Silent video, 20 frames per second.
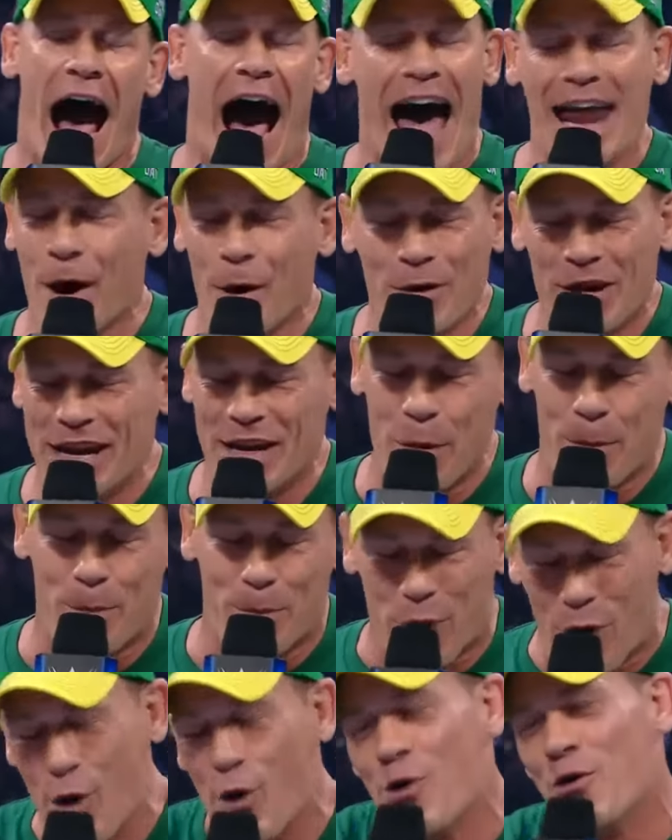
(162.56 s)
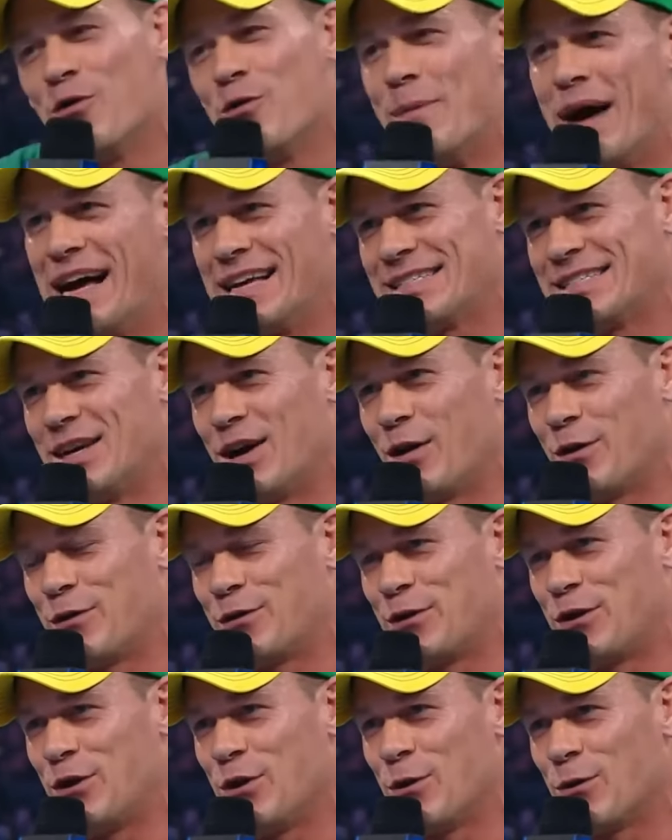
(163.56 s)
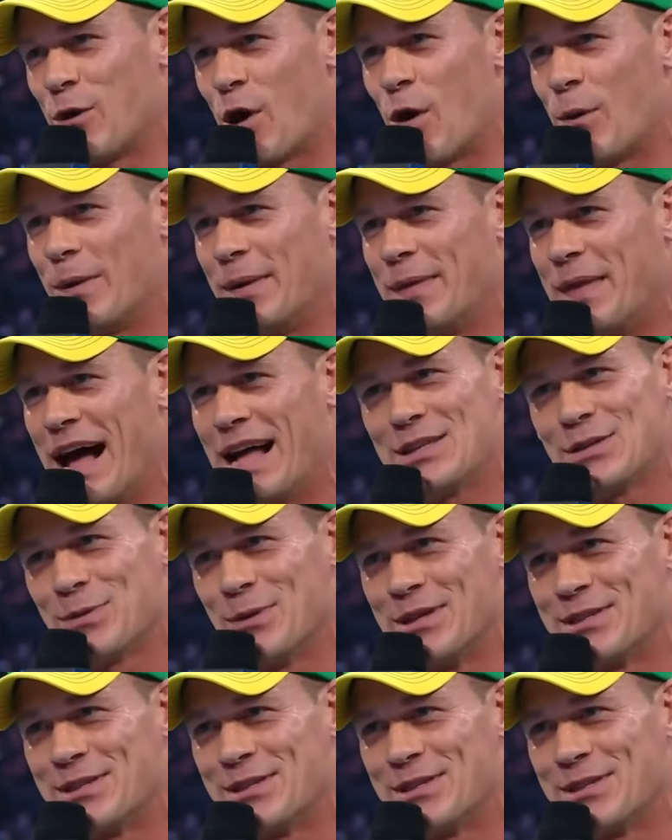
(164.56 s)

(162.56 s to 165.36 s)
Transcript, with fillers: I don't need to prove myself to you, Roman. That's